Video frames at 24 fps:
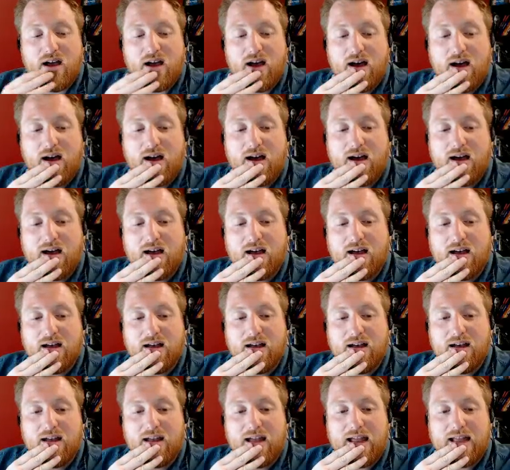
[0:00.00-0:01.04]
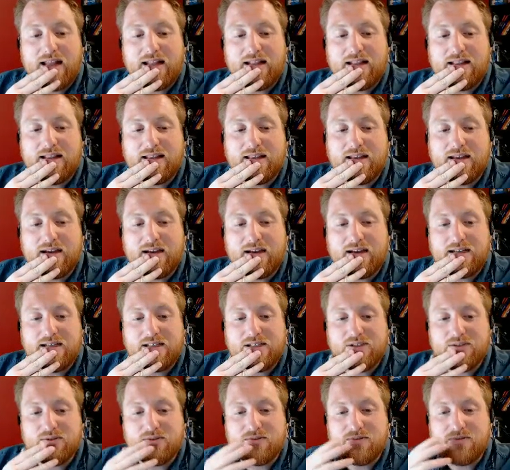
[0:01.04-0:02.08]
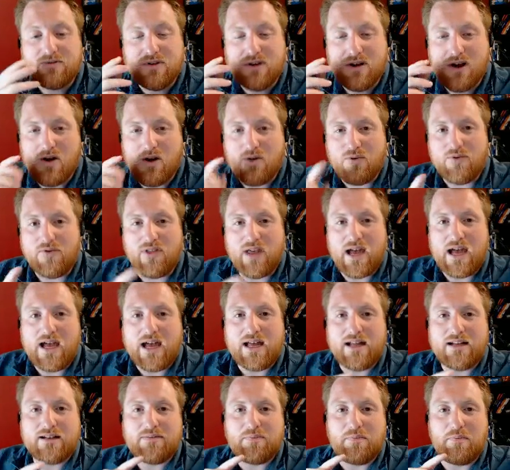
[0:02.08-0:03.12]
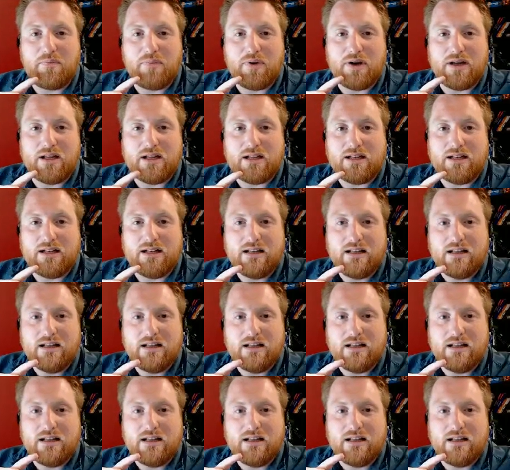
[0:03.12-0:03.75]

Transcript: uh, and I do know that, but